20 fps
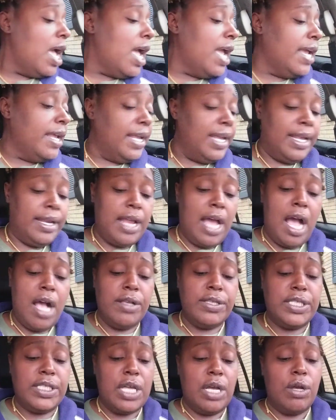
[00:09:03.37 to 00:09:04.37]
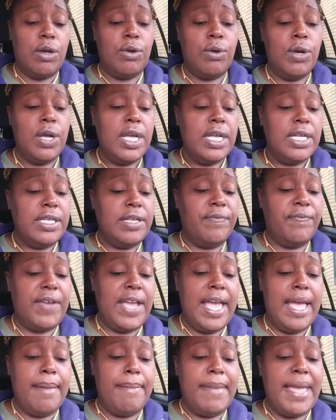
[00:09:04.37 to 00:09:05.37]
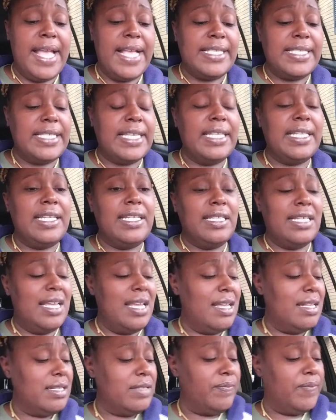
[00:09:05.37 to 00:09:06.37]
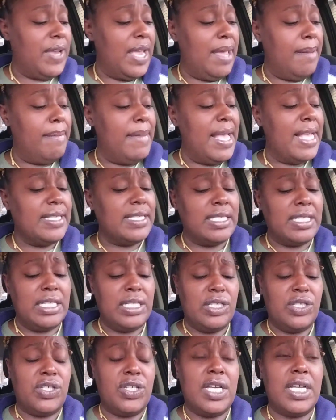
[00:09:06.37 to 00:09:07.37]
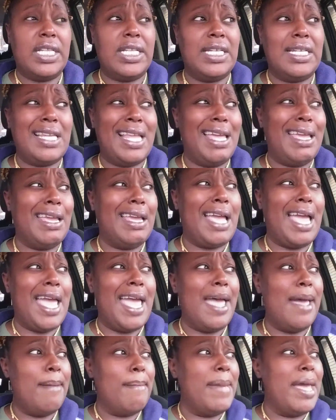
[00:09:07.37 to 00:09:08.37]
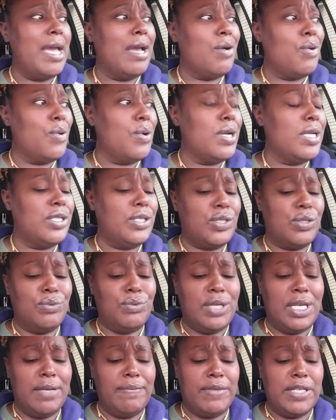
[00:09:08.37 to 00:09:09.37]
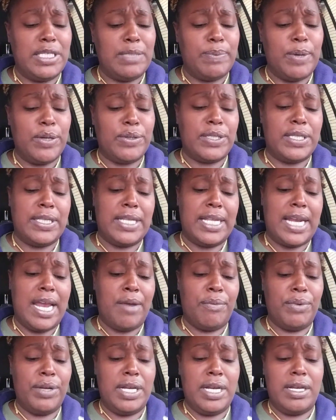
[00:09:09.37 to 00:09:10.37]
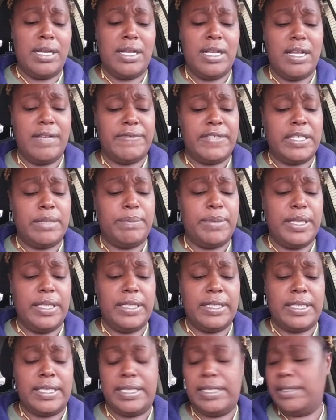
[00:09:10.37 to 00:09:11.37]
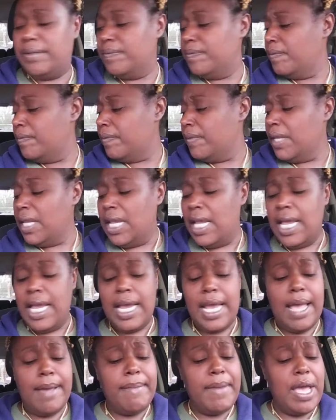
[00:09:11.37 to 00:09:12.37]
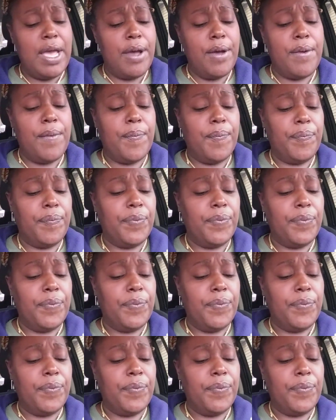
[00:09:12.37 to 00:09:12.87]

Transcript: And and also divine masculine, yeah, divine masculine juggling like how am I going to give this person that I really love stability? Come on.